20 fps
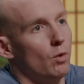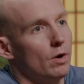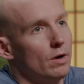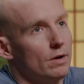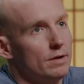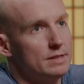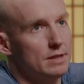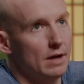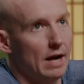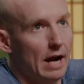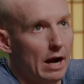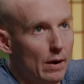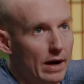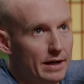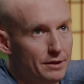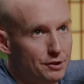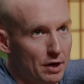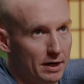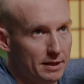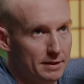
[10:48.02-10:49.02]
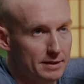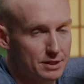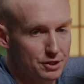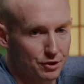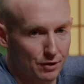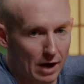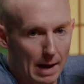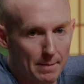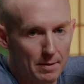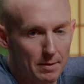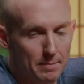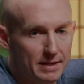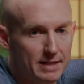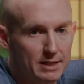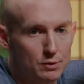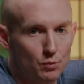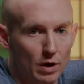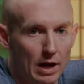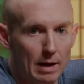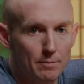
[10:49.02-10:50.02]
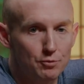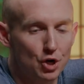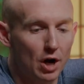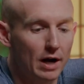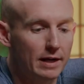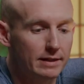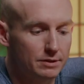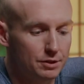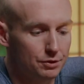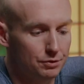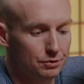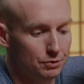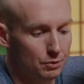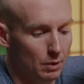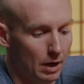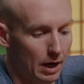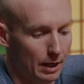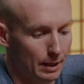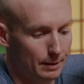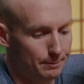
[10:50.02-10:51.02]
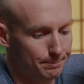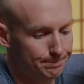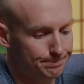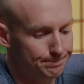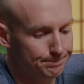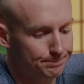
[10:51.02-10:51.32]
words, or how I try to describe it, because when I'm trying to